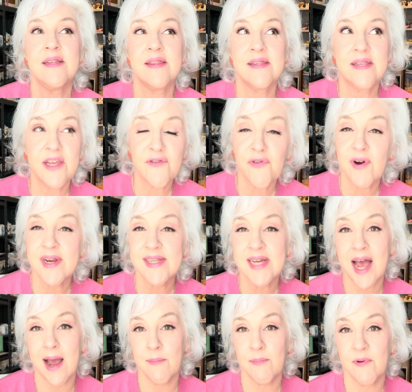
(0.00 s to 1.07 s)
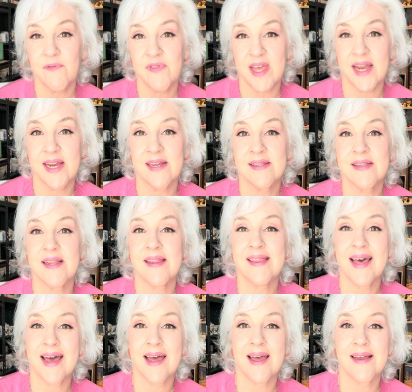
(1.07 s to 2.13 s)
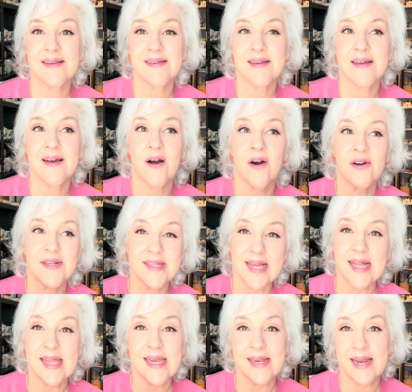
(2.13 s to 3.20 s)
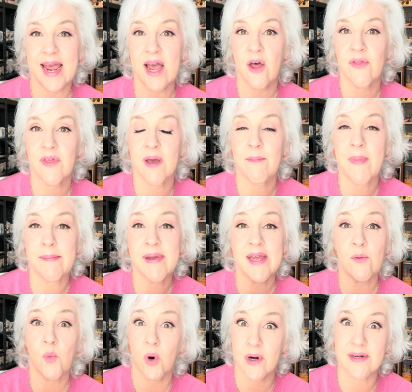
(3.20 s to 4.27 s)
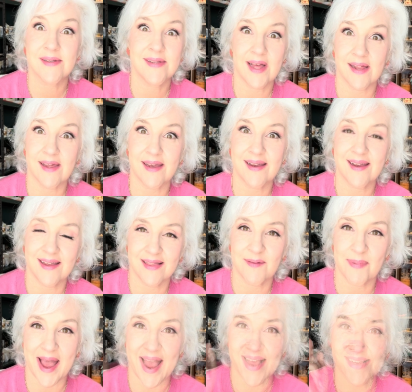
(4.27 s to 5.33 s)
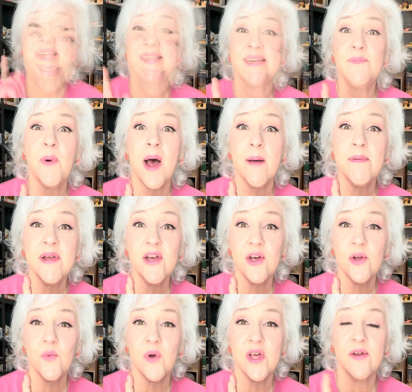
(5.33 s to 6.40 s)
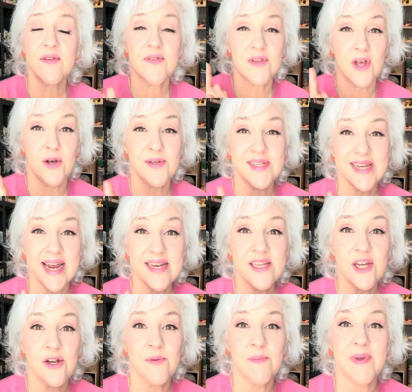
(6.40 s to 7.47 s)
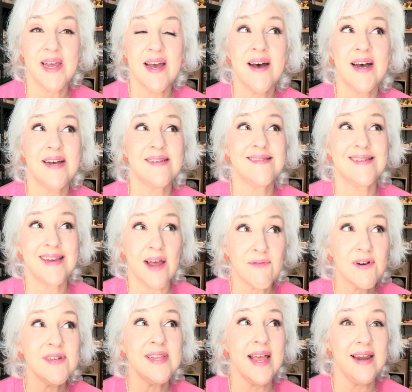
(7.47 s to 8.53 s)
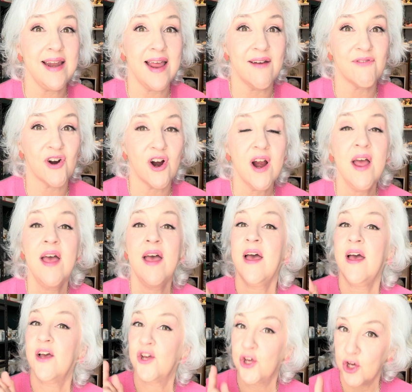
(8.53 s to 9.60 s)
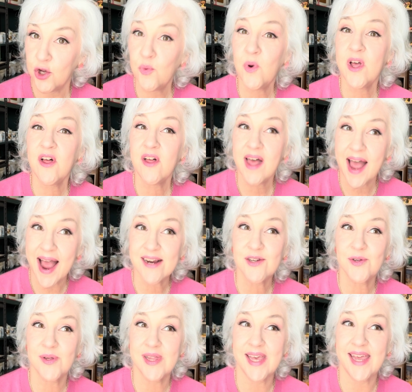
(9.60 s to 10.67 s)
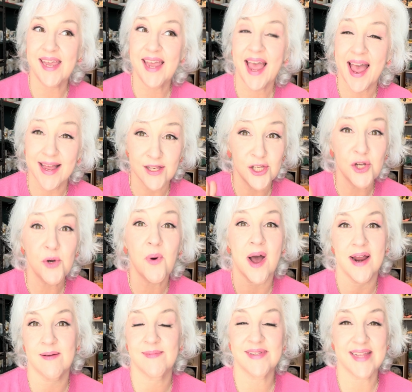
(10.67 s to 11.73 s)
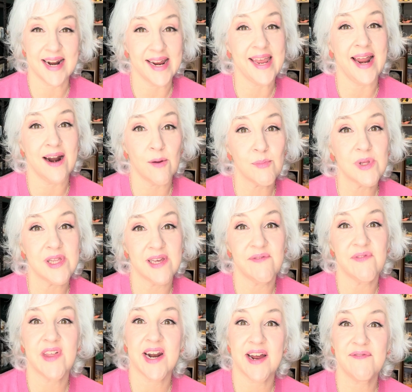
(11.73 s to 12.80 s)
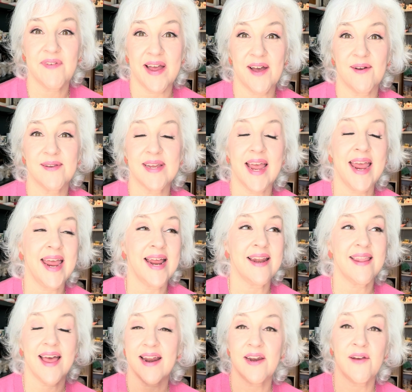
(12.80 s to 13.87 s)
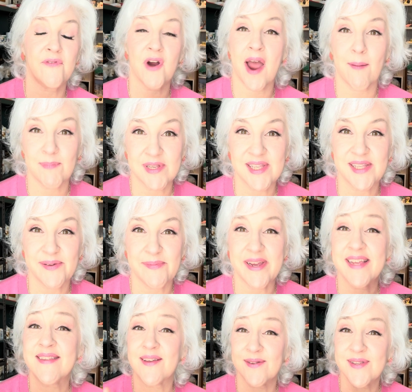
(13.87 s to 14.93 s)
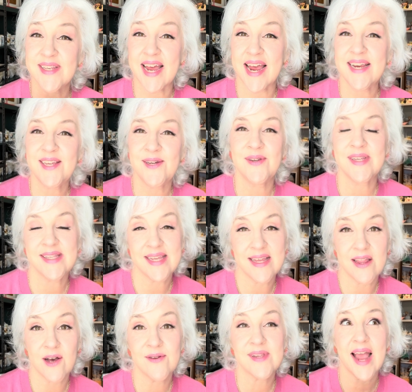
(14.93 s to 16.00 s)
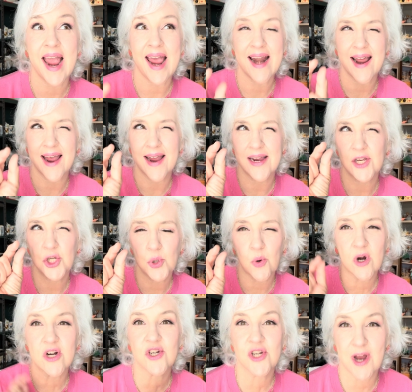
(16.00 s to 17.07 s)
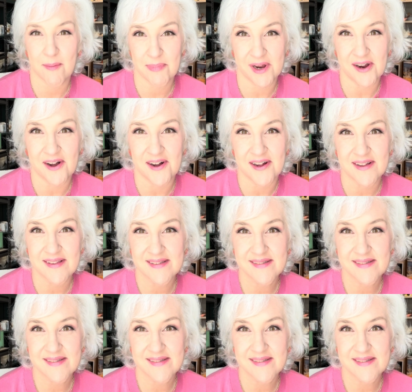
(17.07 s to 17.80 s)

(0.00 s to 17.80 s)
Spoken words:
different type of things that are selling now that maybe weren't selling in the past. And I did pop in Goodwill, so stay tuned because never say never. Goodwill actually had 2 items that I cannot believe that I found, and that never happens to me. So stay tuned to see those and a short shopping haul.